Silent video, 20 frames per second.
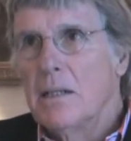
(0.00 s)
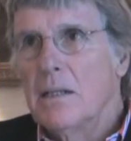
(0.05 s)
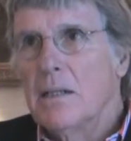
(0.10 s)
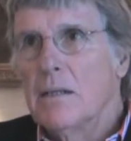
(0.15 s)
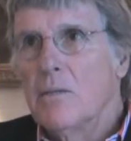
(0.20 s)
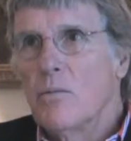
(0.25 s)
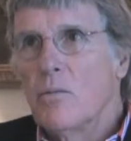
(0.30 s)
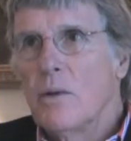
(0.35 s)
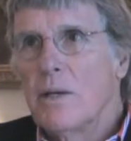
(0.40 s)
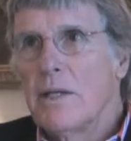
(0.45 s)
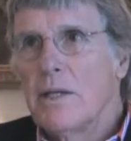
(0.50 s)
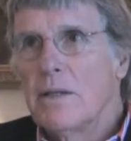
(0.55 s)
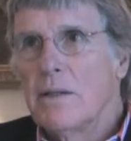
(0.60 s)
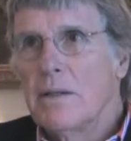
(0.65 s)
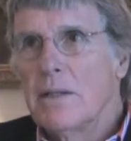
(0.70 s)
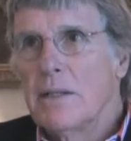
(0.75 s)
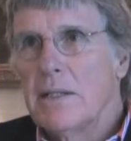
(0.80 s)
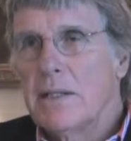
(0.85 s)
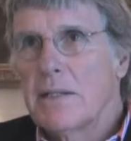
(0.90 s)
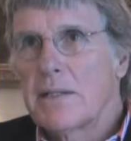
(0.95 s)
Whether
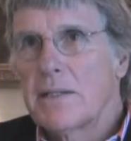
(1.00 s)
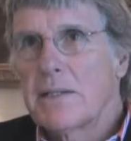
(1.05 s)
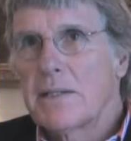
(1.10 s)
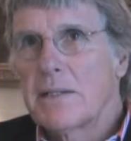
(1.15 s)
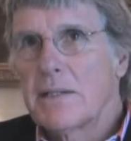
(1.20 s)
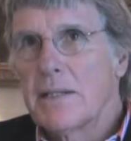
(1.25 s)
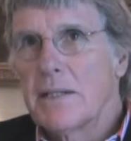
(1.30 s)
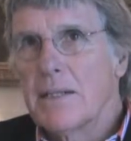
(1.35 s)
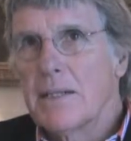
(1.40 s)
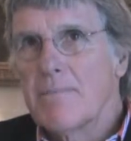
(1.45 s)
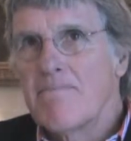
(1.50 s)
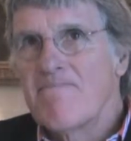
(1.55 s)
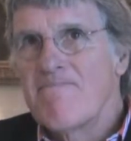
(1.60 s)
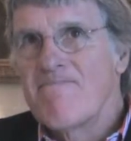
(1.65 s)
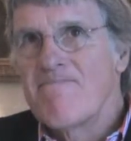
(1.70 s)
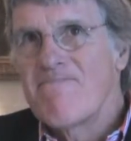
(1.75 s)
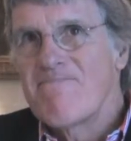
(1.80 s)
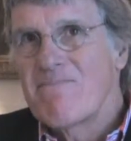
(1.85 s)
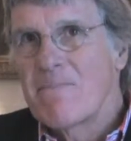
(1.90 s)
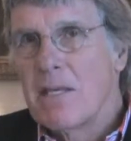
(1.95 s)
it's
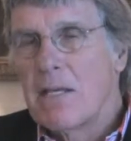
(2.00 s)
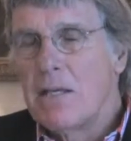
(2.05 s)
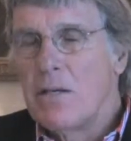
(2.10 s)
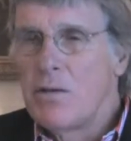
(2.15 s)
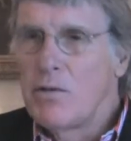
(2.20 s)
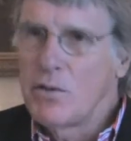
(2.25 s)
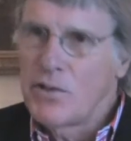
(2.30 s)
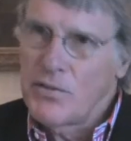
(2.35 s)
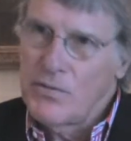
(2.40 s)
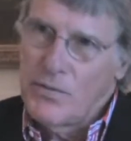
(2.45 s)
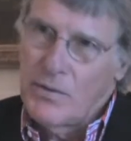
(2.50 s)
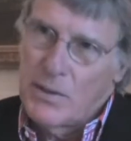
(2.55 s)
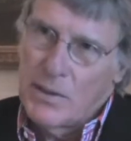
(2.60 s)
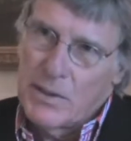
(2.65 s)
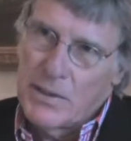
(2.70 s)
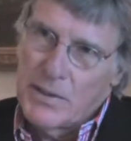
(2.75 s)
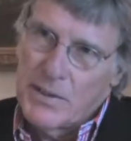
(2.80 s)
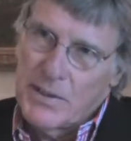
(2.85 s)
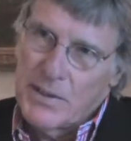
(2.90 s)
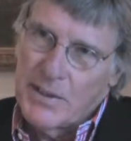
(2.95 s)
useful
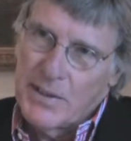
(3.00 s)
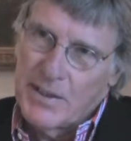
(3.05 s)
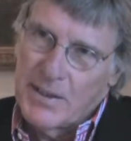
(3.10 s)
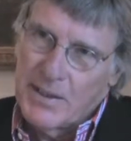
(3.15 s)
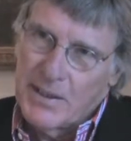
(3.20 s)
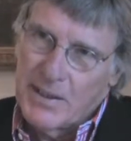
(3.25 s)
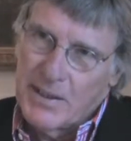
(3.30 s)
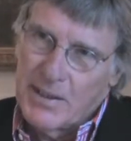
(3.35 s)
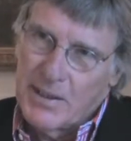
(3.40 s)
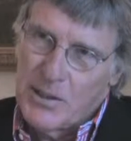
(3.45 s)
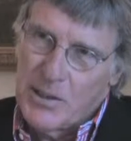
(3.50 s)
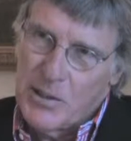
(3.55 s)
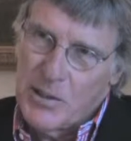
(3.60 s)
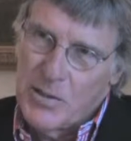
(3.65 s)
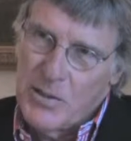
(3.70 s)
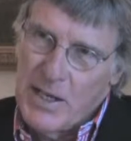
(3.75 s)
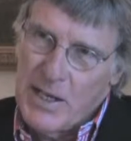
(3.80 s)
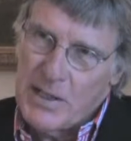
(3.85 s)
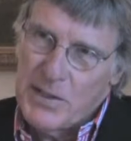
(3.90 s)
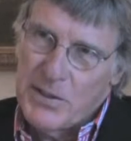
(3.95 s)
as a
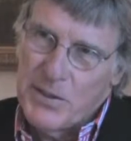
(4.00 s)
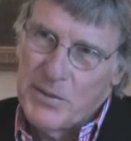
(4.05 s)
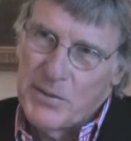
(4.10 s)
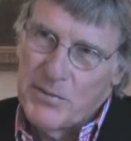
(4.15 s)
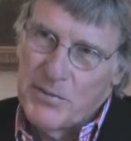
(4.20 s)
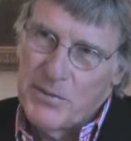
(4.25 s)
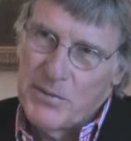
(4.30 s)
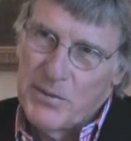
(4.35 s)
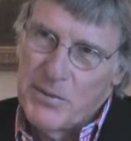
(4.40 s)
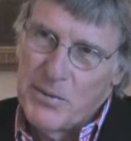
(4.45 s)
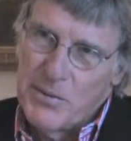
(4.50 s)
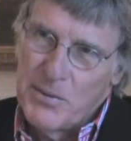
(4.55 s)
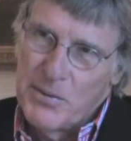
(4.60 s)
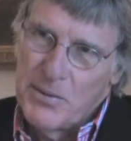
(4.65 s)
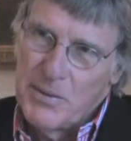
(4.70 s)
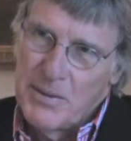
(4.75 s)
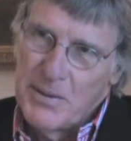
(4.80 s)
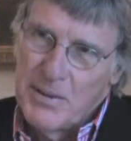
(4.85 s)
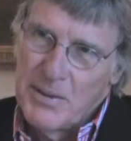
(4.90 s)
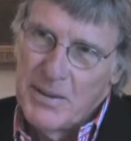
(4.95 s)
corrective to,